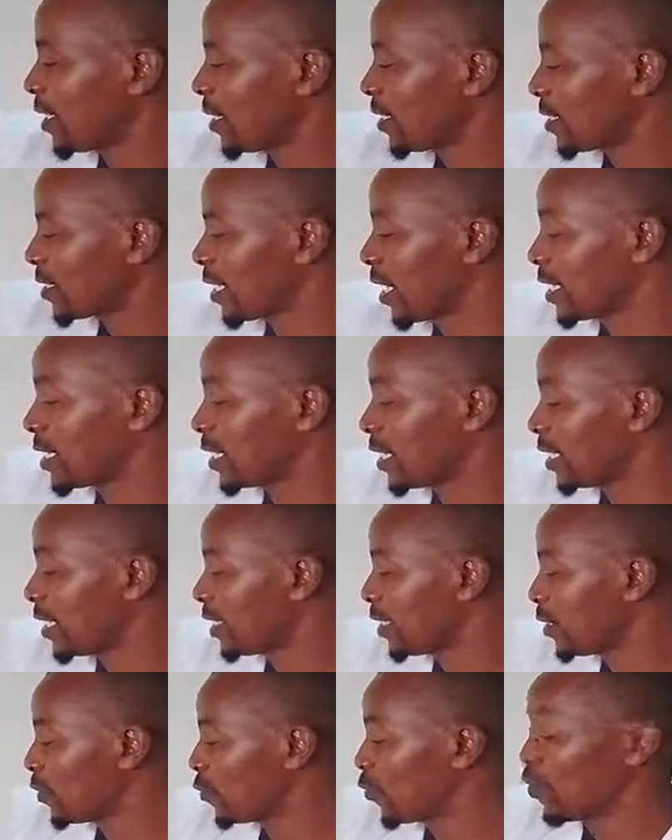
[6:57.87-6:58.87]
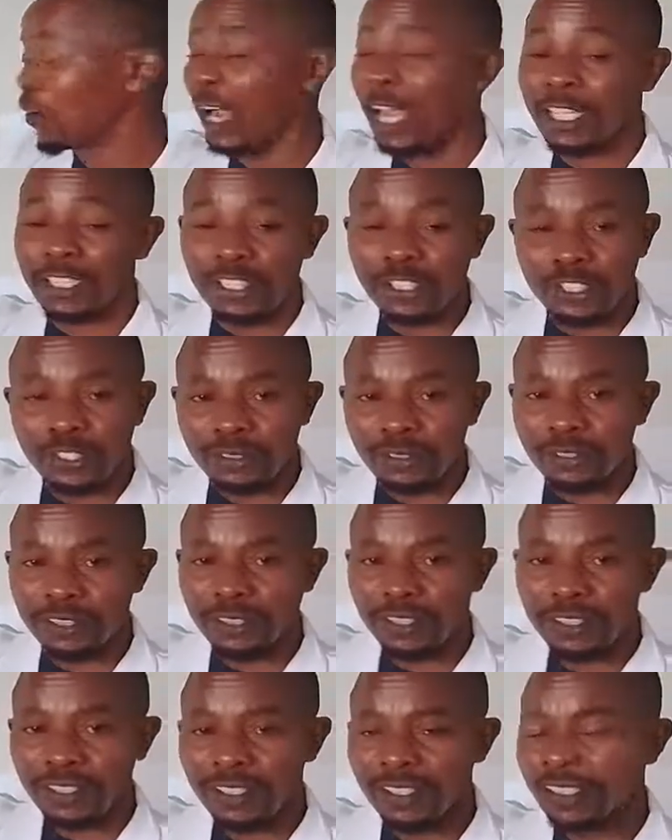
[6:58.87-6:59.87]
stand in for attitude,
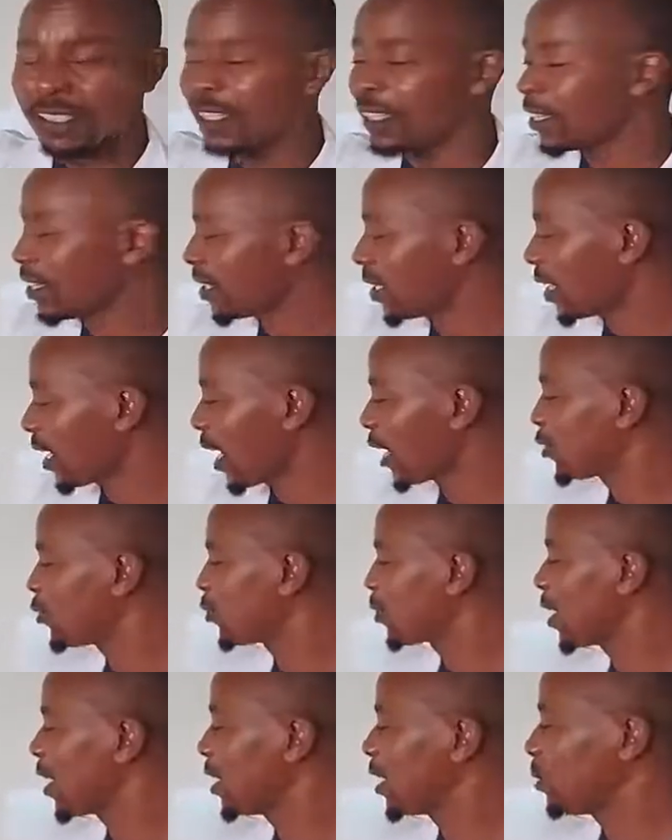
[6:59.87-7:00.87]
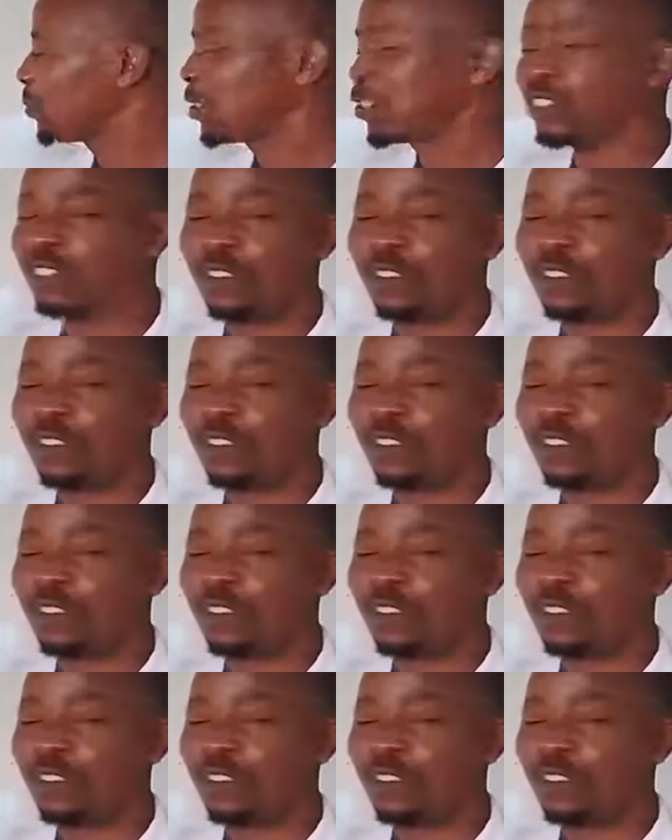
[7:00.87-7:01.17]
and you get them in